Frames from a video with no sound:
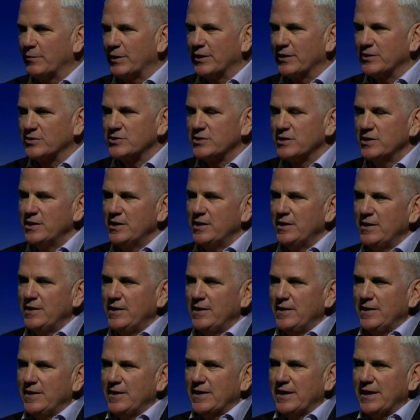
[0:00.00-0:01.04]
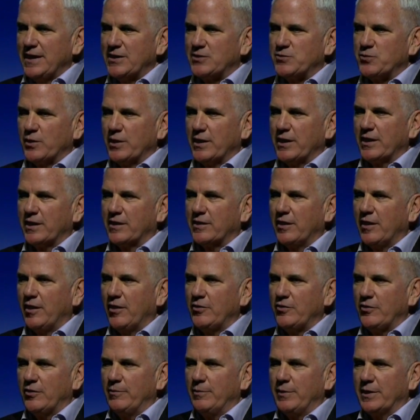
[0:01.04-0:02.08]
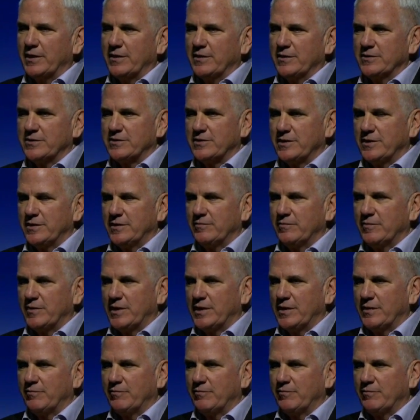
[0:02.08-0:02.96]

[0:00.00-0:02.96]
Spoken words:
Because it's really a conundrum, because the